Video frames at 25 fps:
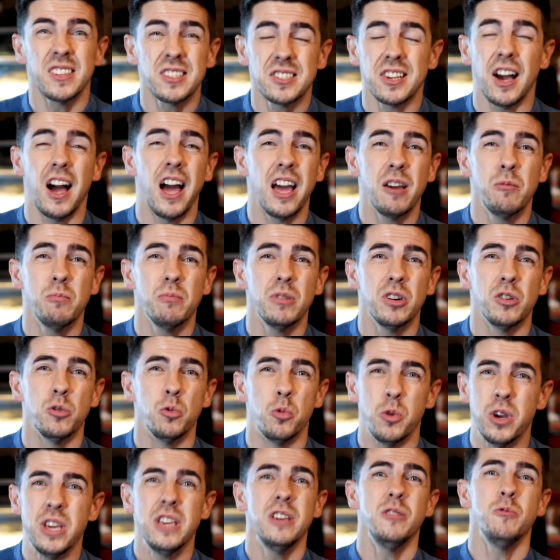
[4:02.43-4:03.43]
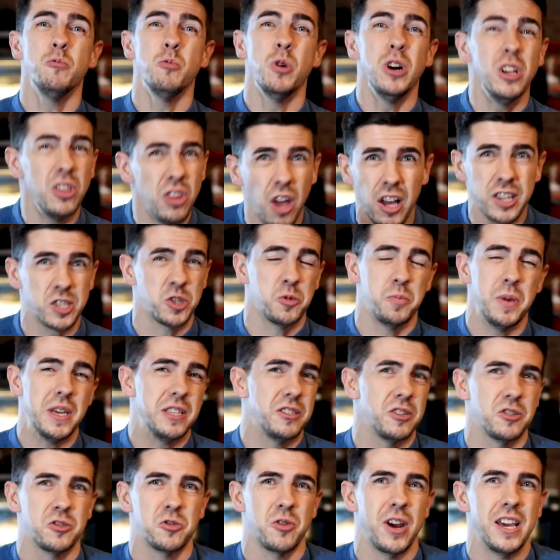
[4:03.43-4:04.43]
time we will not
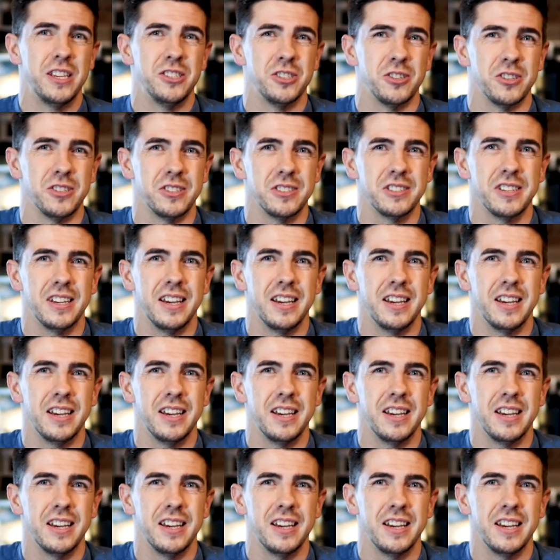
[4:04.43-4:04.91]
speak to strangers.